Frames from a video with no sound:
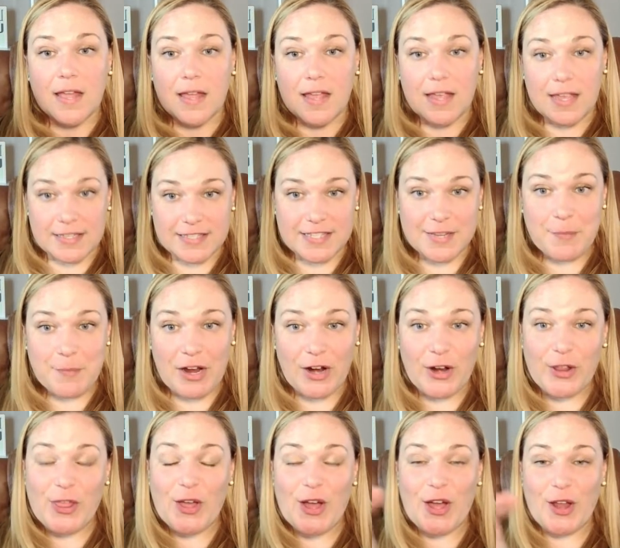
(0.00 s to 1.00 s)
It's a
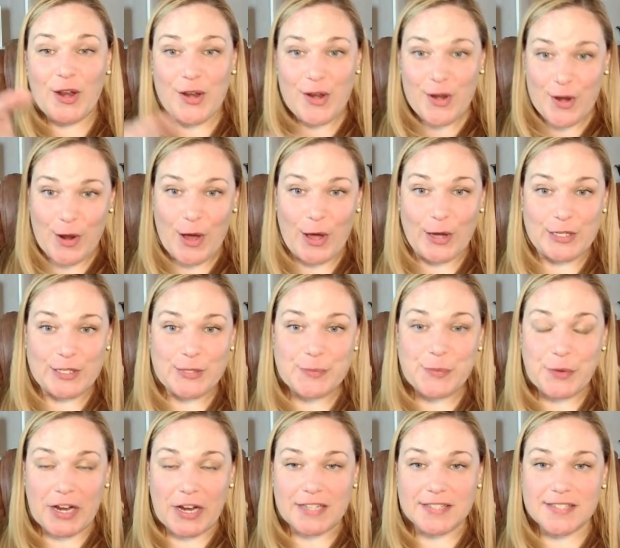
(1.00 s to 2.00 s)
marathon, not a
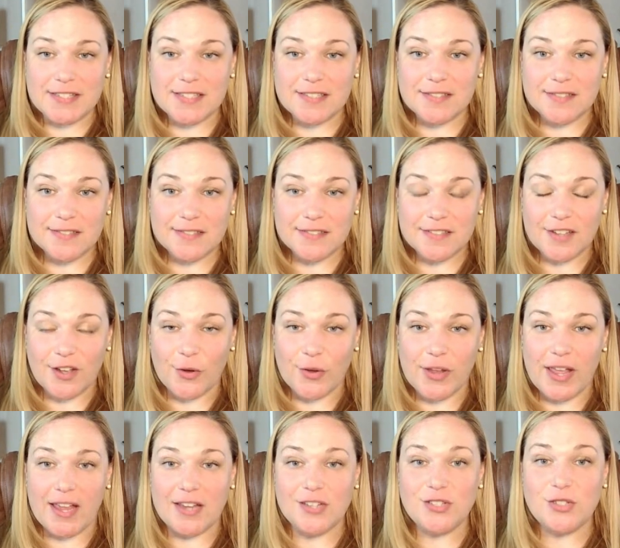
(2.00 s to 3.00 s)
sprint.
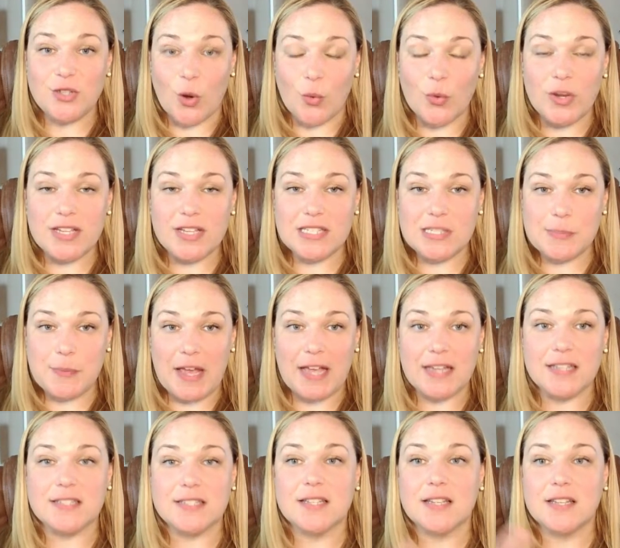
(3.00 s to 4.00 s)
Okay. Don't
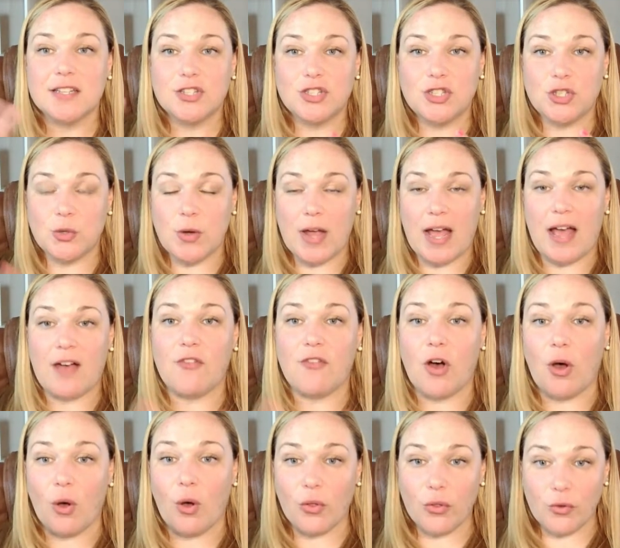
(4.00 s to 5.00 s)
expect to have
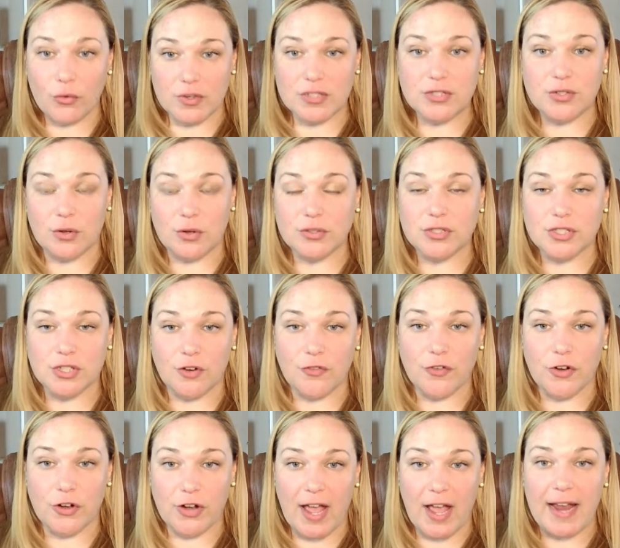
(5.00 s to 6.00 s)
all the results
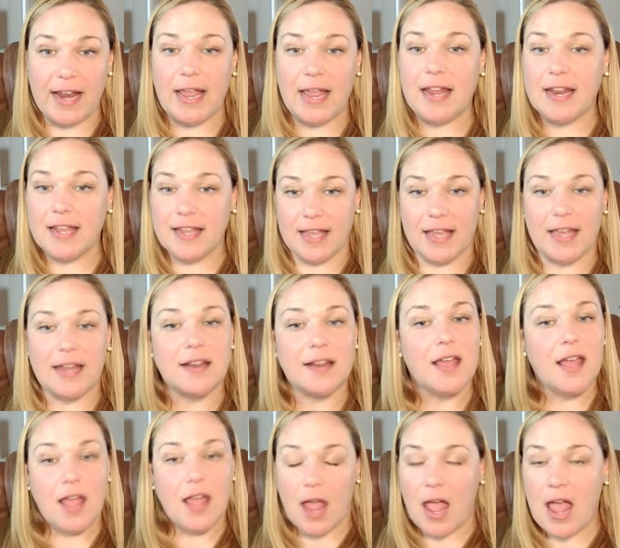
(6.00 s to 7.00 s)
overnight. And again,
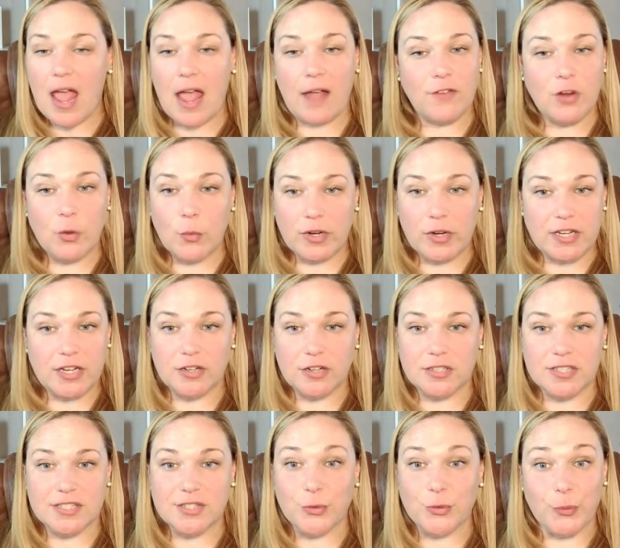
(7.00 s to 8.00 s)
everyone here
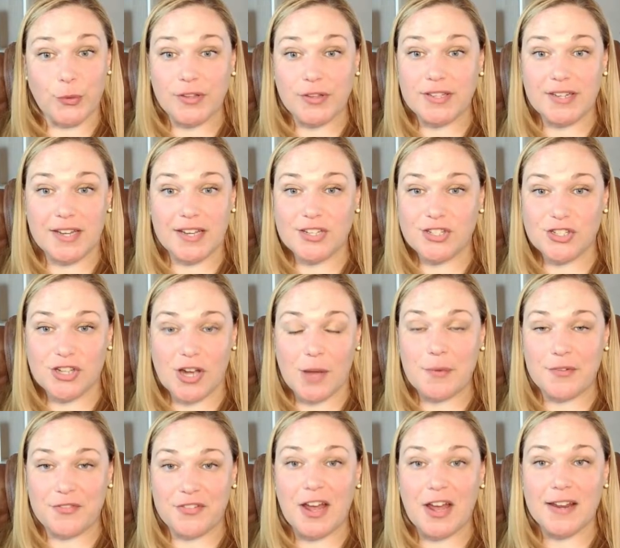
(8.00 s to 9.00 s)
does a really nice job
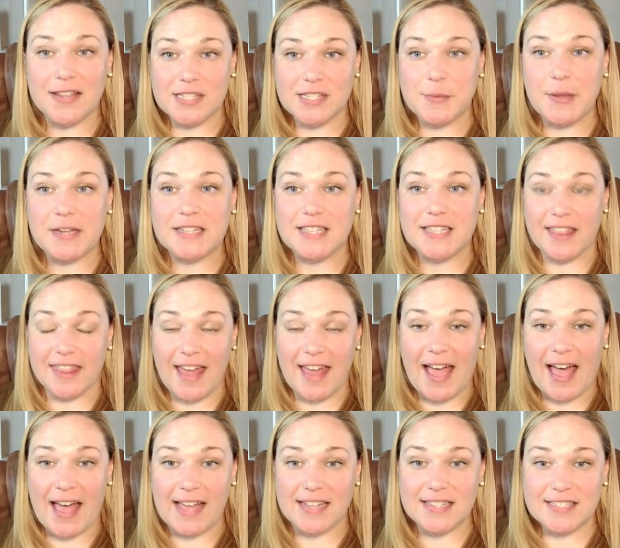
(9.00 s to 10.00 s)
of not expecting
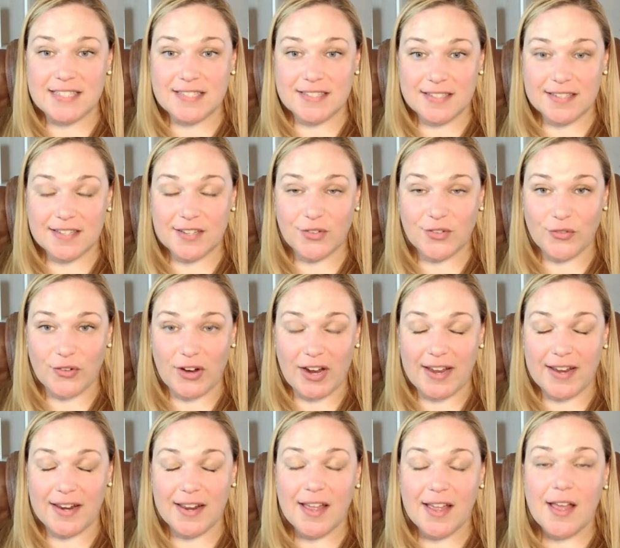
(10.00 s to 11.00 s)
that.
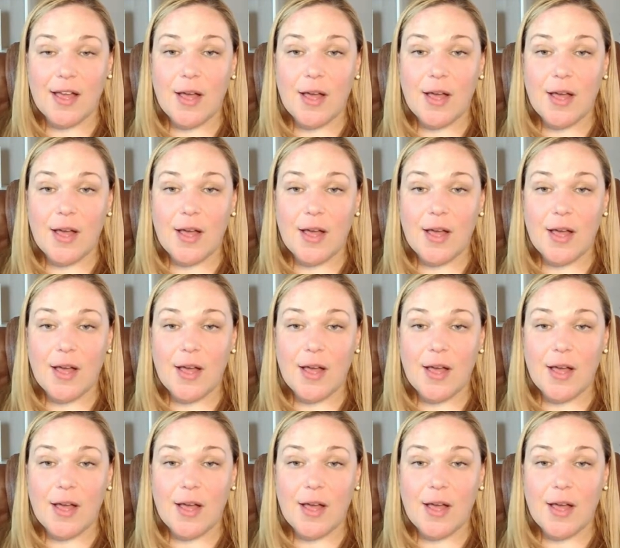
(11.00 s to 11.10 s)
Right.